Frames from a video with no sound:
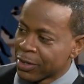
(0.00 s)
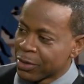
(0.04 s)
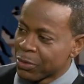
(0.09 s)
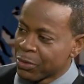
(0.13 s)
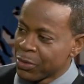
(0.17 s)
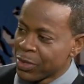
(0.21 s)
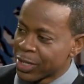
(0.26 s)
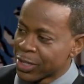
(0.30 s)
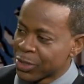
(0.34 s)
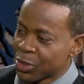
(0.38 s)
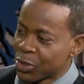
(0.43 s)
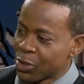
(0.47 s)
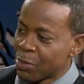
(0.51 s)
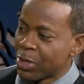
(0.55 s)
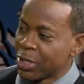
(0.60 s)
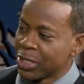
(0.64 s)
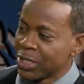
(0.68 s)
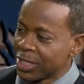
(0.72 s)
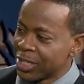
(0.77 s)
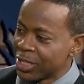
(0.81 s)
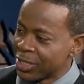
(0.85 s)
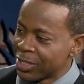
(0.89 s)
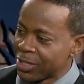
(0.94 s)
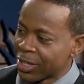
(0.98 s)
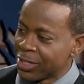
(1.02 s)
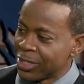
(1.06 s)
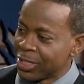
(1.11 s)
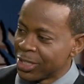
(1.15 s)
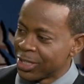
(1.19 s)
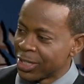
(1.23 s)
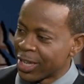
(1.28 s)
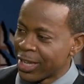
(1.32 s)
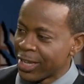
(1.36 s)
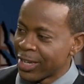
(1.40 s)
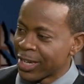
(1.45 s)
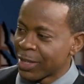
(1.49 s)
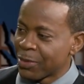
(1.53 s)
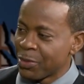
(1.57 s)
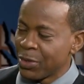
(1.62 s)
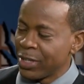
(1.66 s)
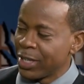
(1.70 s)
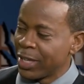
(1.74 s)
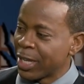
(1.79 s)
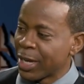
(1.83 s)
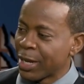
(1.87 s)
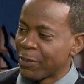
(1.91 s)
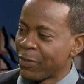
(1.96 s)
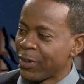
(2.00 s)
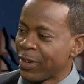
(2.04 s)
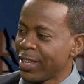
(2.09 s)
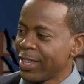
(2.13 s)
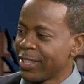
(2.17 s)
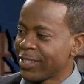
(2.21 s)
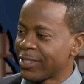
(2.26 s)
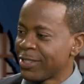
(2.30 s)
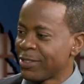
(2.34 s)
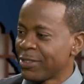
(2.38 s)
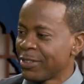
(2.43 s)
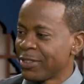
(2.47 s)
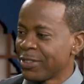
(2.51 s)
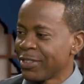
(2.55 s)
We are so much in the sunshine that we get up late.